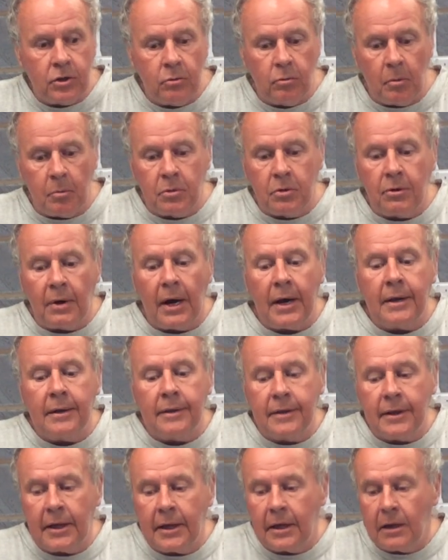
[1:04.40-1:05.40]
to upgrade
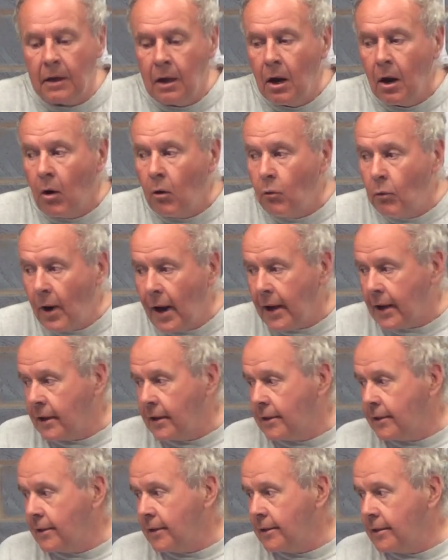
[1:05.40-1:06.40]
the rack
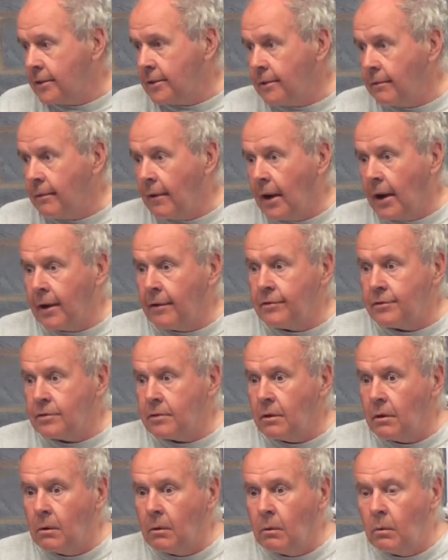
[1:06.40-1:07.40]
didn't arrive.
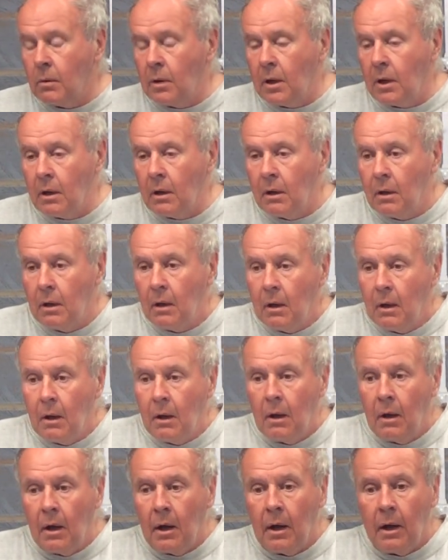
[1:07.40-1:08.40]
So
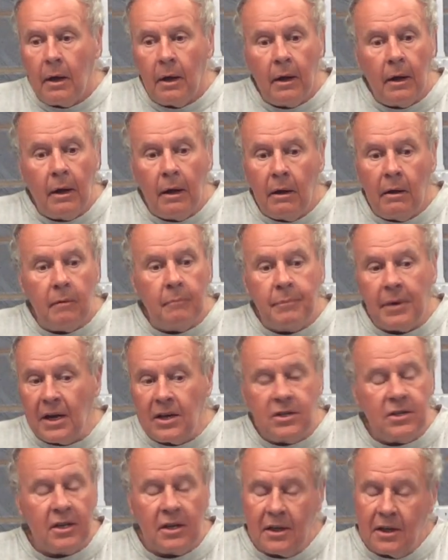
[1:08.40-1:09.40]

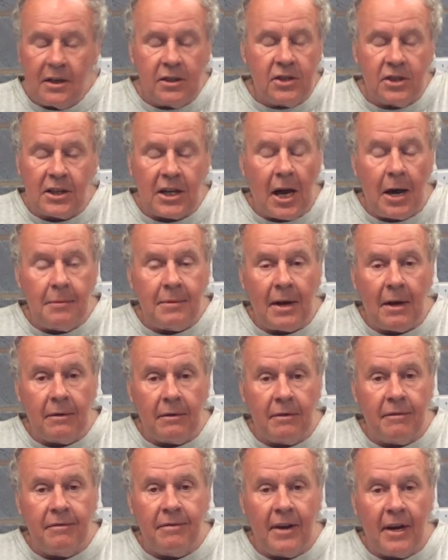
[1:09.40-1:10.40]
basically it just came down
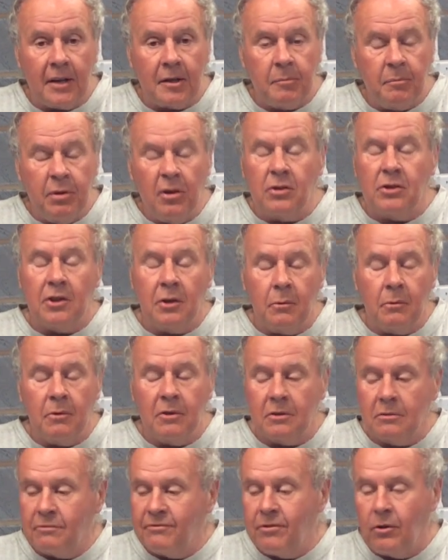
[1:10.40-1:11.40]
to the fact, plus it
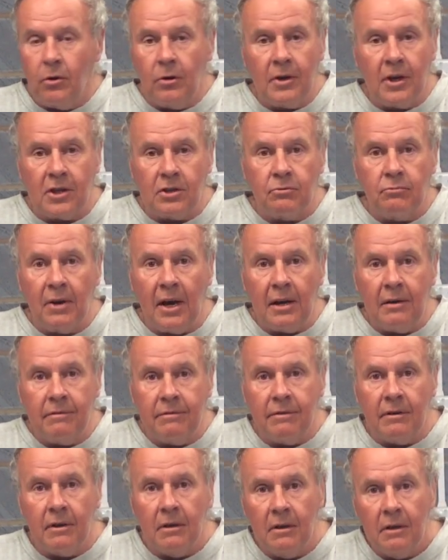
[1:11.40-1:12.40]
was forecast rain
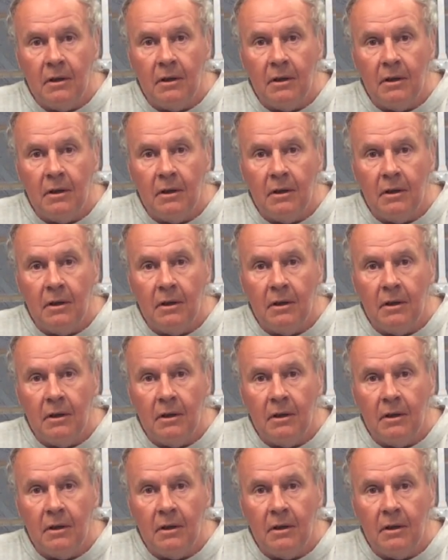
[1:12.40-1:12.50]
for